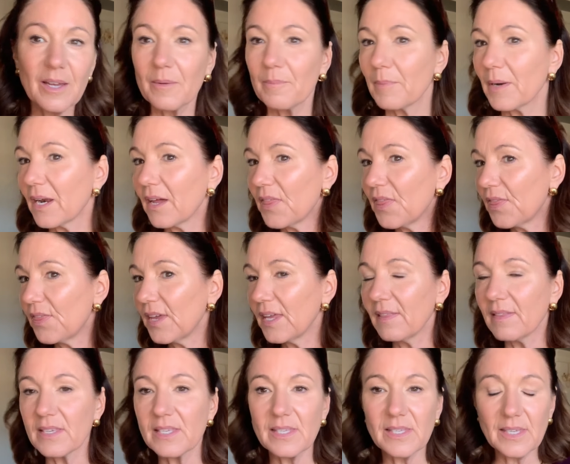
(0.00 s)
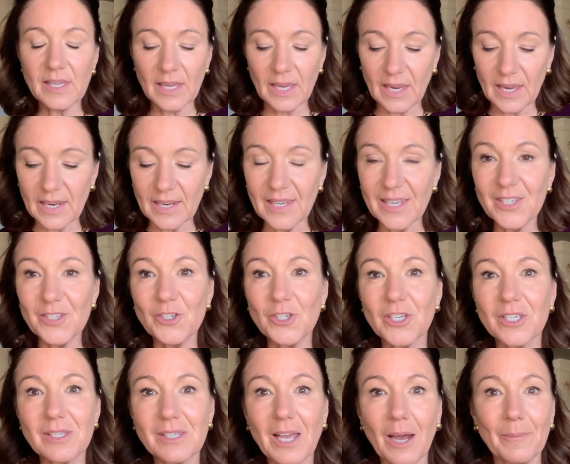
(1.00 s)
But I think the skin is
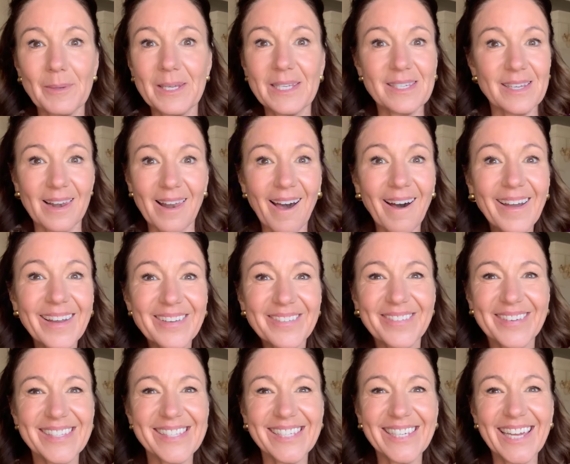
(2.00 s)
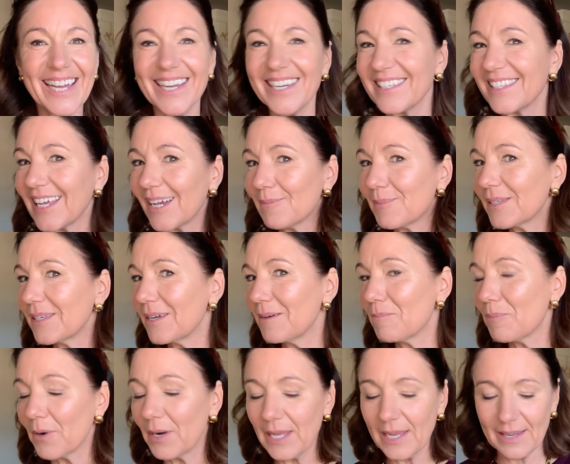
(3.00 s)
just coming to life, isn't it? It's absolutely
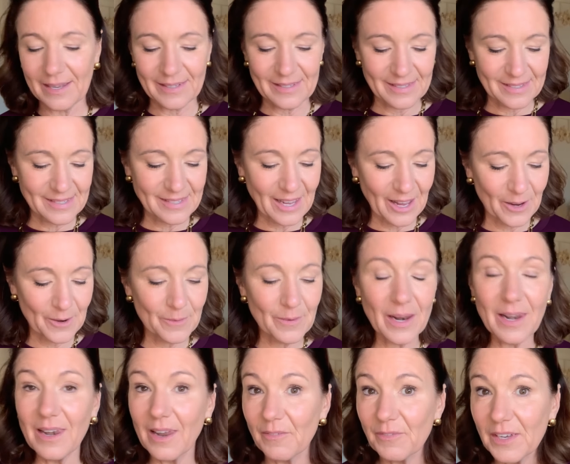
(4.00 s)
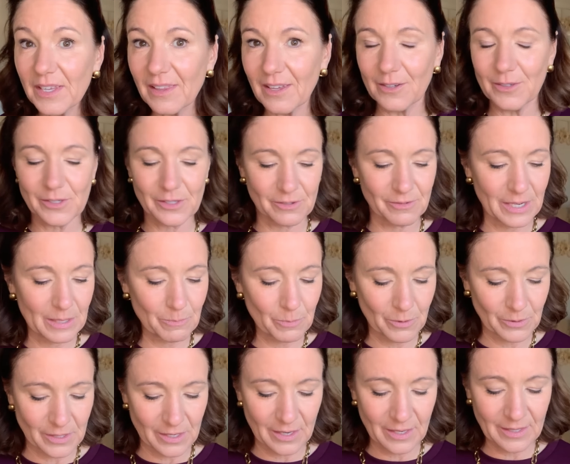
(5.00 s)
brilliant. So loving those 3
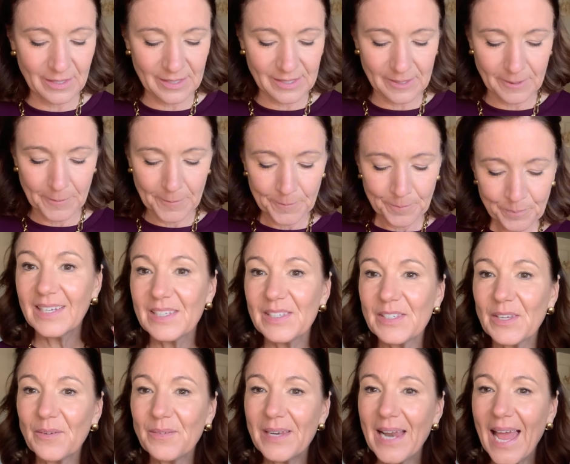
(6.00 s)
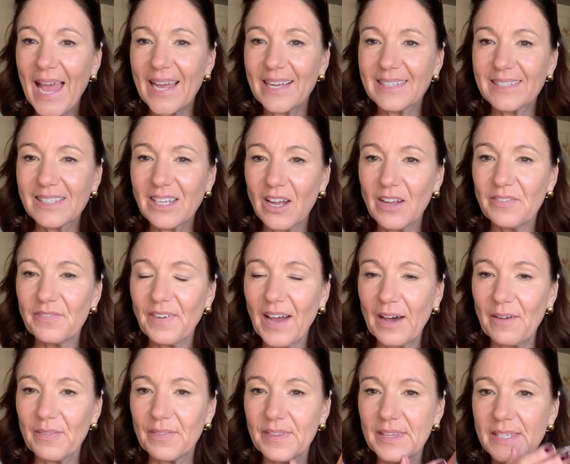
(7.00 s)
products. So next I
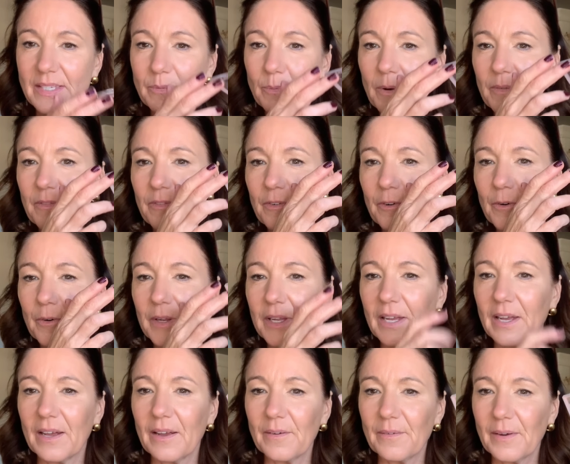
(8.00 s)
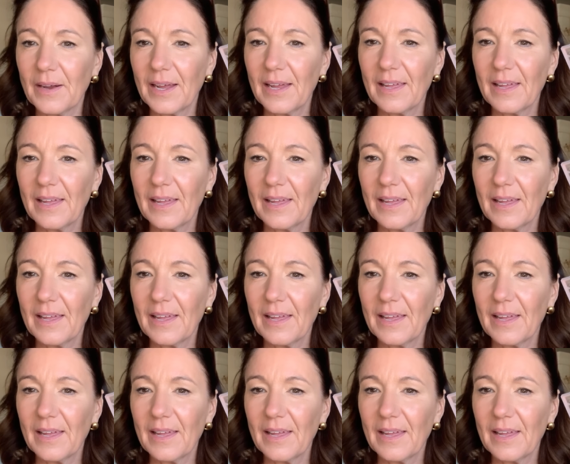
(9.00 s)
found this one for you.